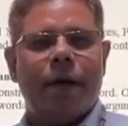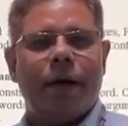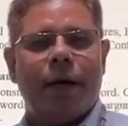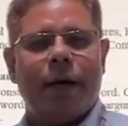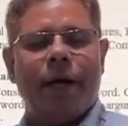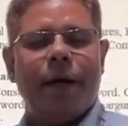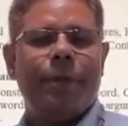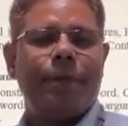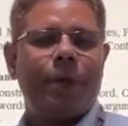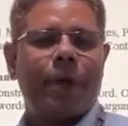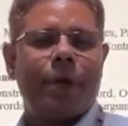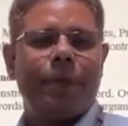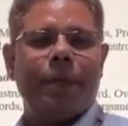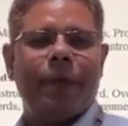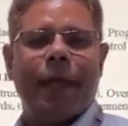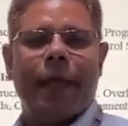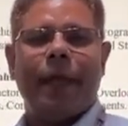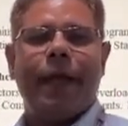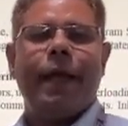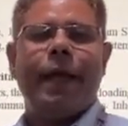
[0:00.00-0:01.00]
I am
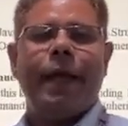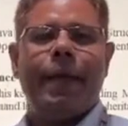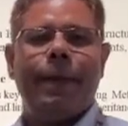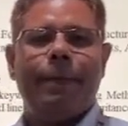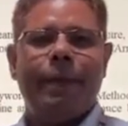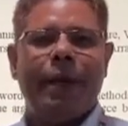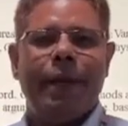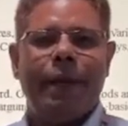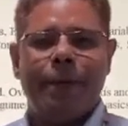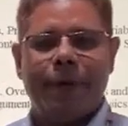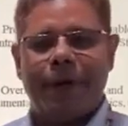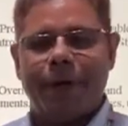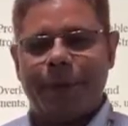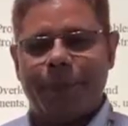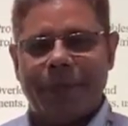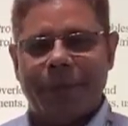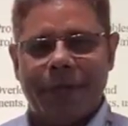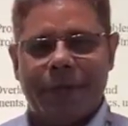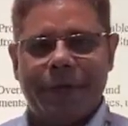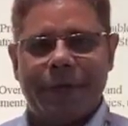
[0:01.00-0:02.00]
from AIML
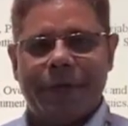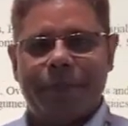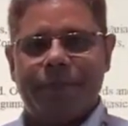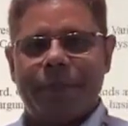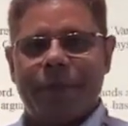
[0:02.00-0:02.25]
department.